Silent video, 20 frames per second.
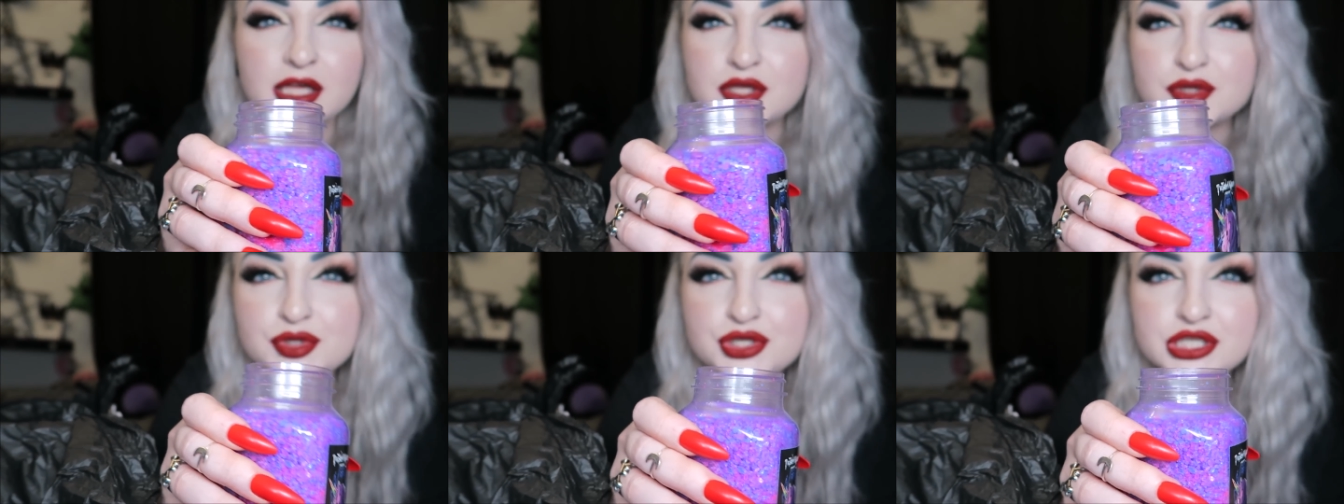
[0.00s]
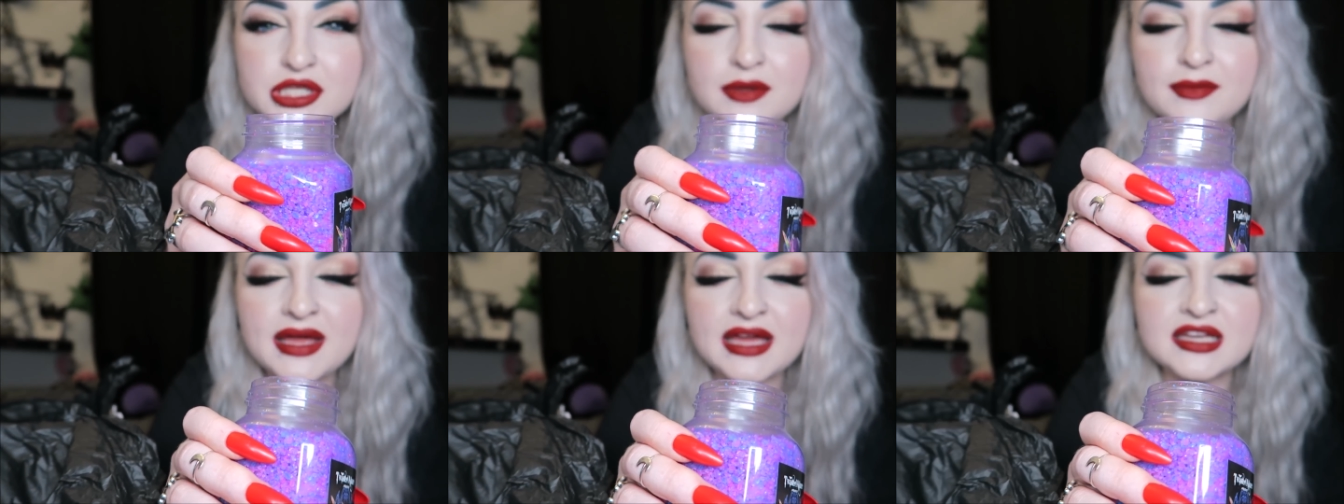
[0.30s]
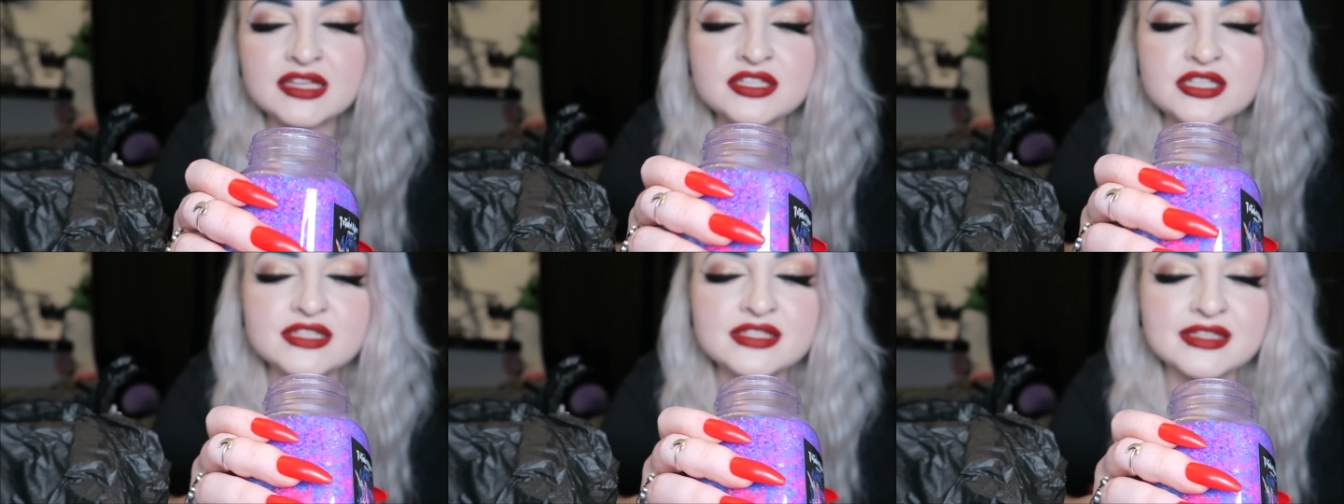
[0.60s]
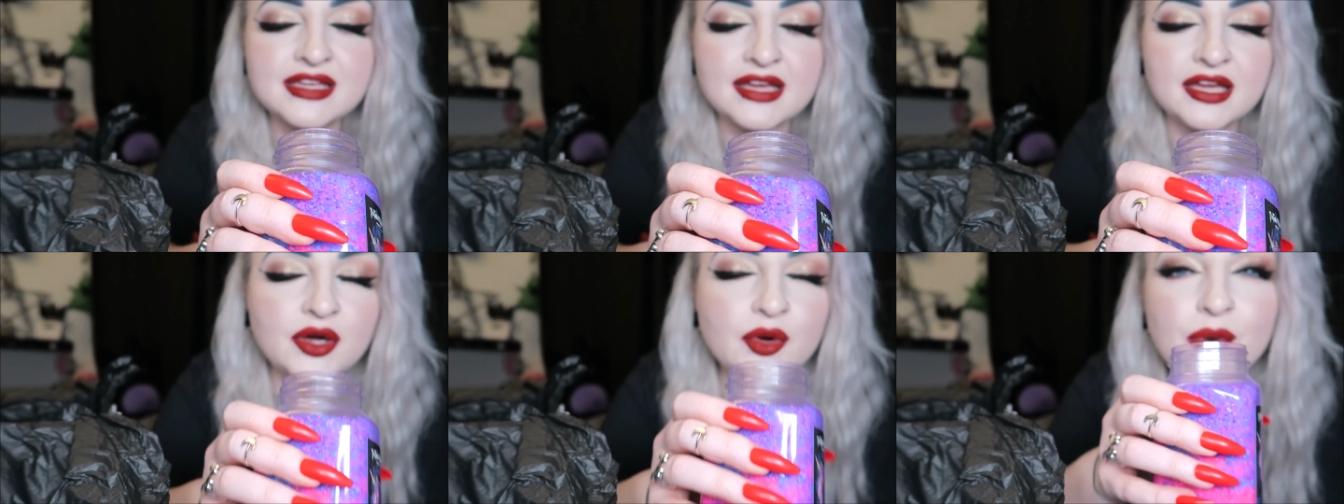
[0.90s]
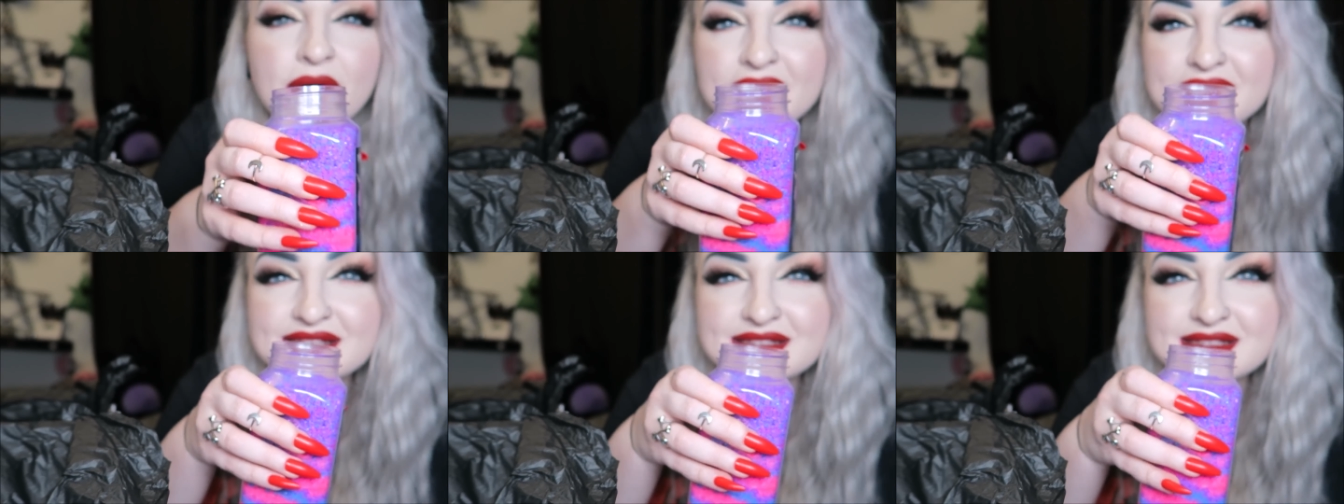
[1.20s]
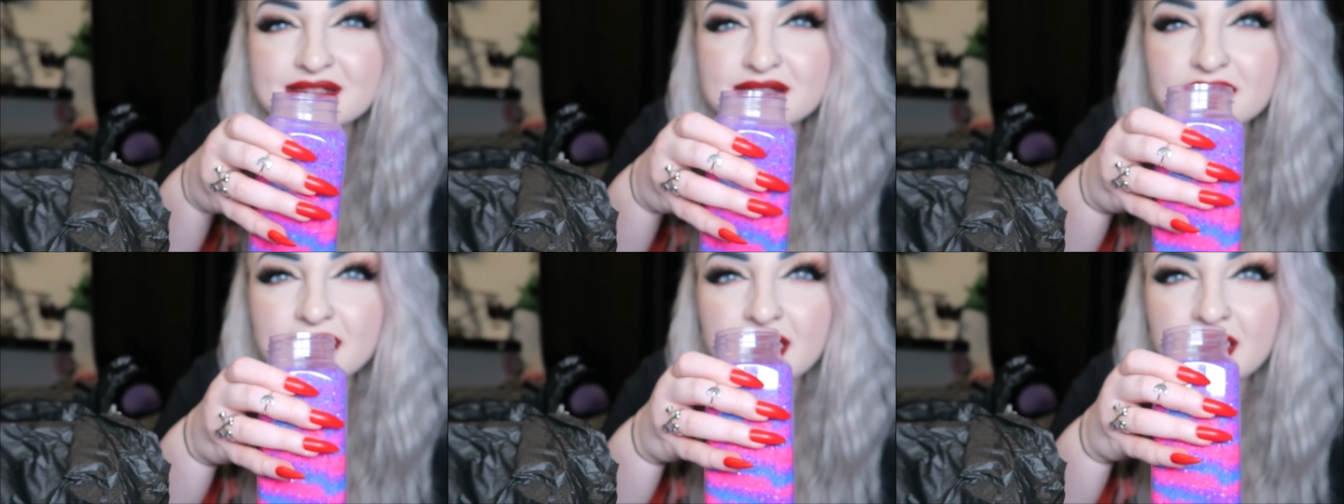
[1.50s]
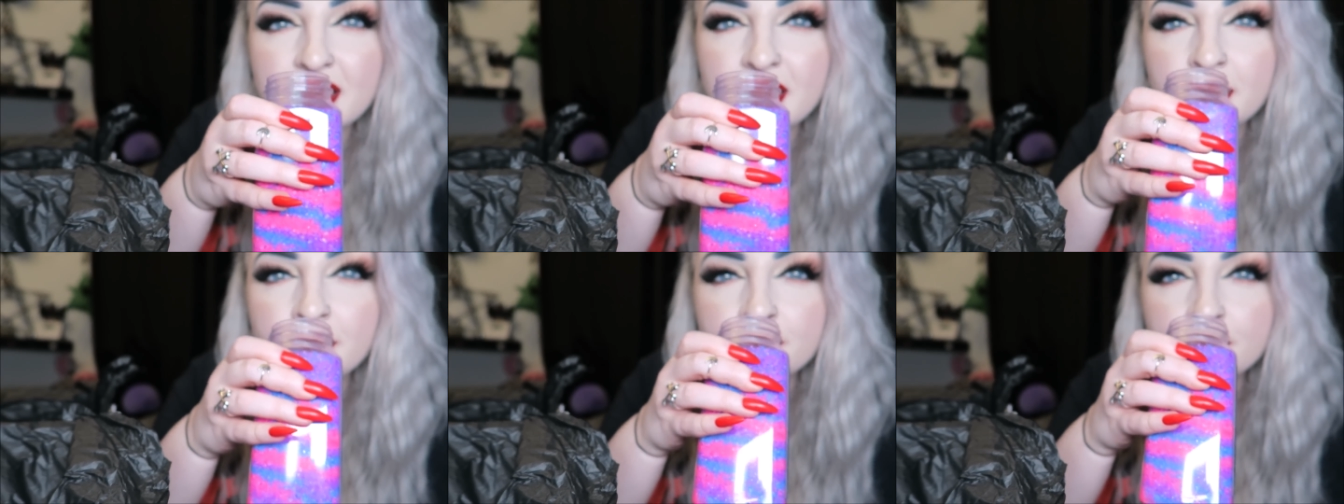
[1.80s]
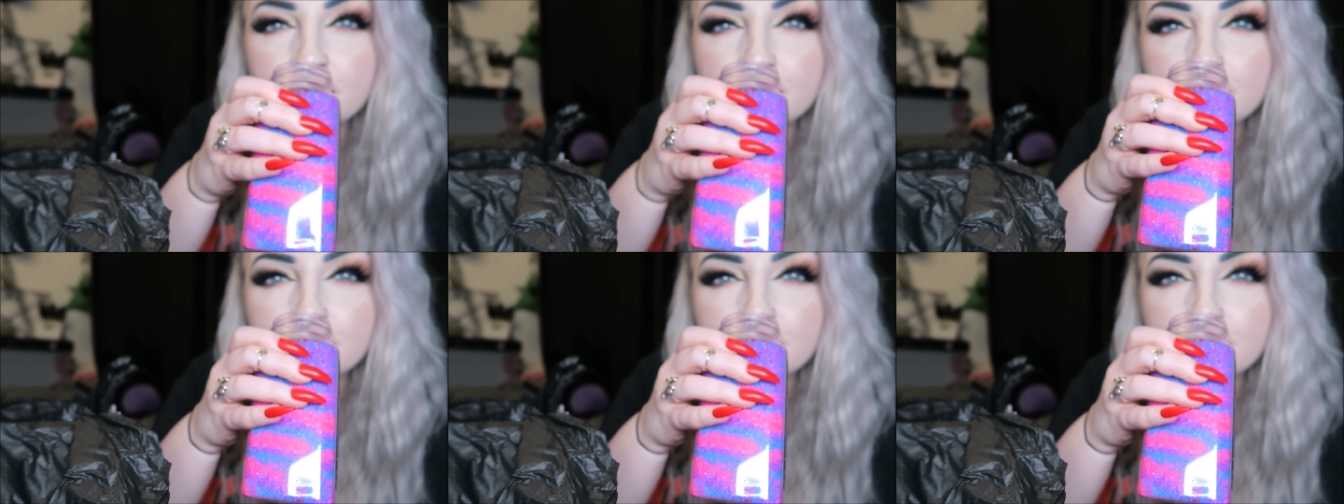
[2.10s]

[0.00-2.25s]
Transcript: It usually makes your skin quite silky.